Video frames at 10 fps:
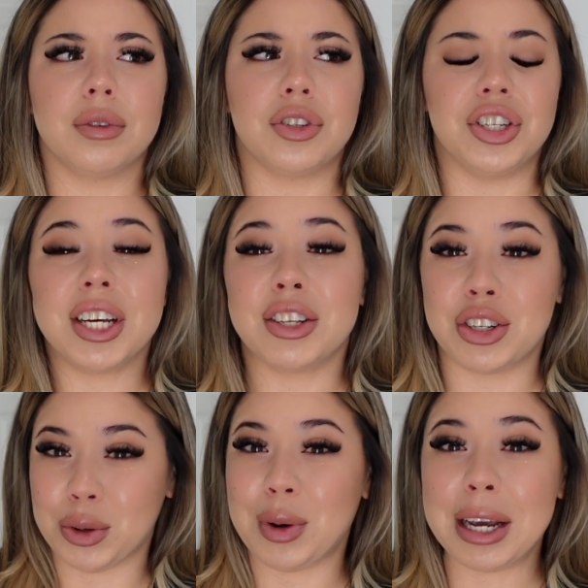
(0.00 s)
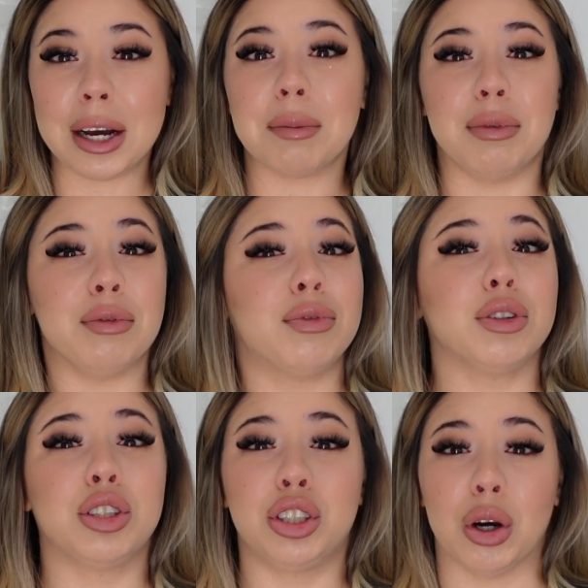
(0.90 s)
she gets to wake up and
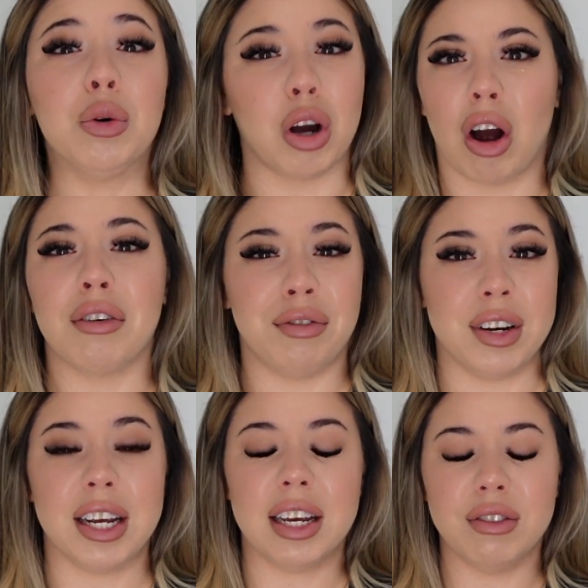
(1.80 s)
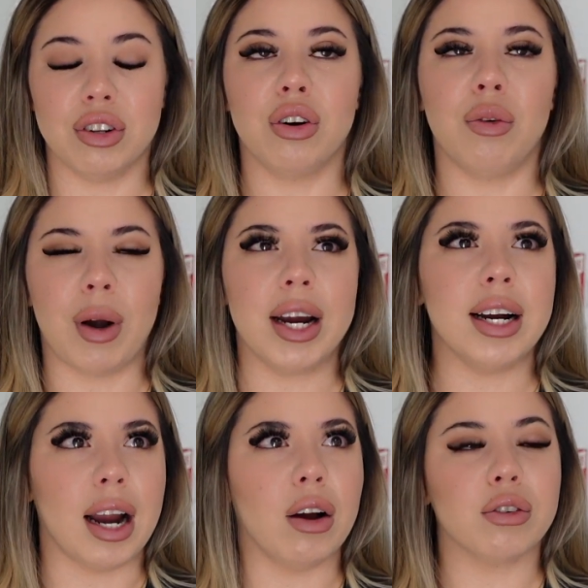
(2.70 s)
feel so confident, even though right
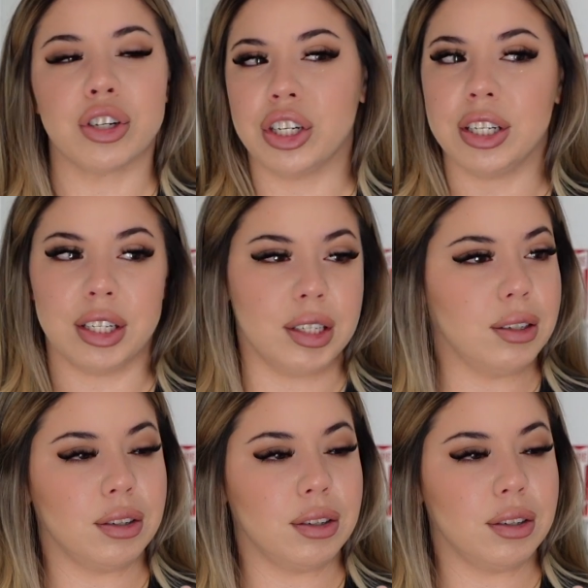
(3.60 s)
now she